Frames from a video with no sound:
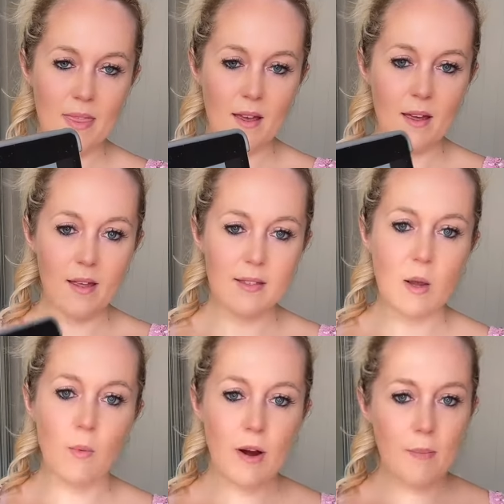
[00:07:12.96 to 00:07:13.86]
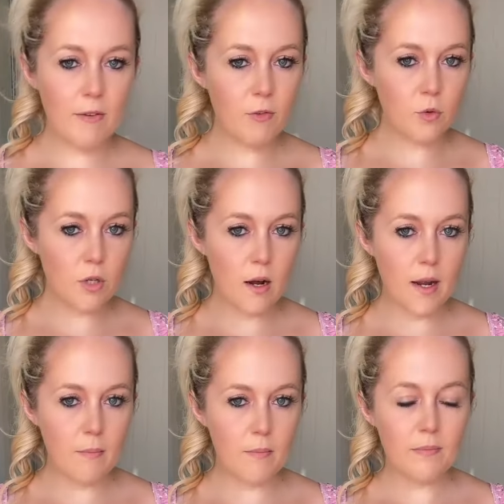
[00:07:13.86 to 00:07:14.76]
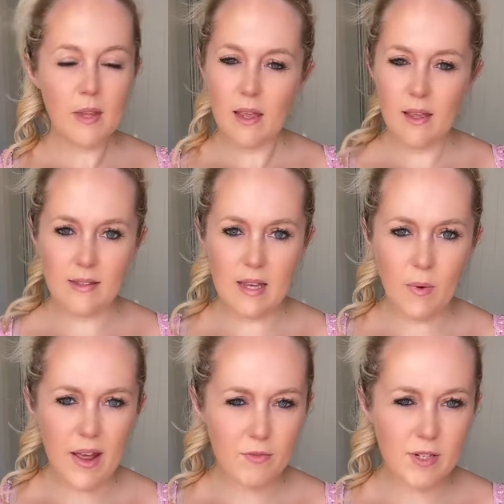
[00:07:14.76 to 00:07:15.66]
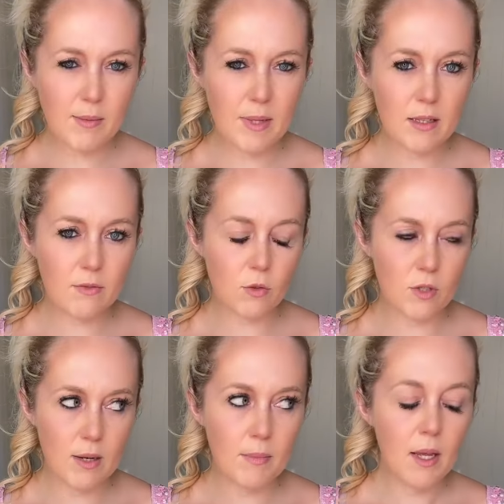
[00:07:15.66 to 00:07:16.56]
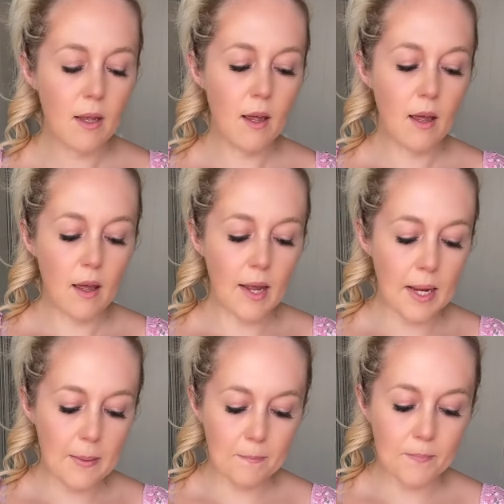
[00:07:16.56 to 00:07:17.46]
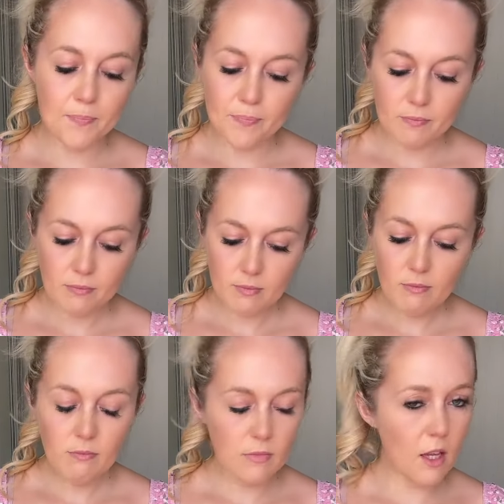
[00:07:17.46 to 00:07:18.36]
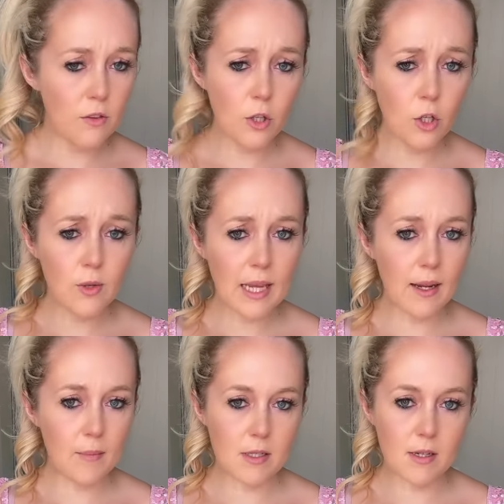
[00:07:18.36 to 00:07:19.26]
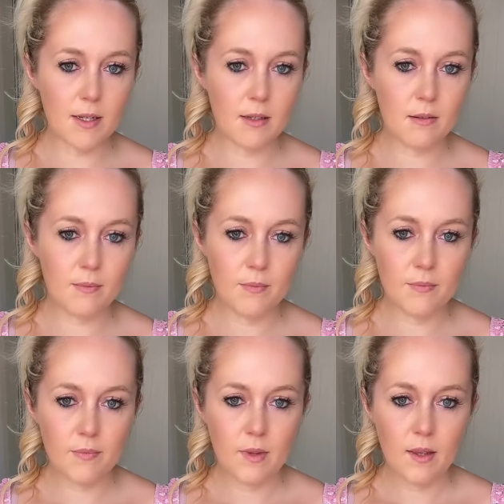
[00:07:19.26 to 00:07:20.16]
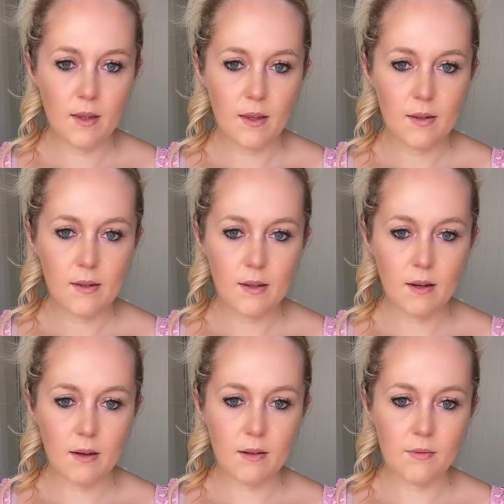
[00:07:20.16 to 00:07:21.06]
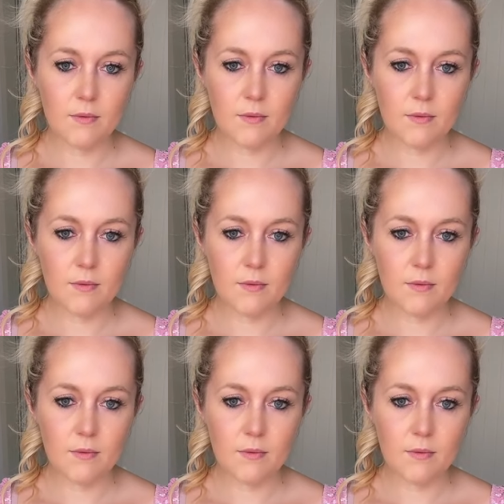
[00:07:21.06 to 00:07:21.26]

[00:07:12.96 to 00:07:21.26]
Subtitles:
Thighs. Where am I full time? Is that what FT means, full time? The UK, my darling. Yeah.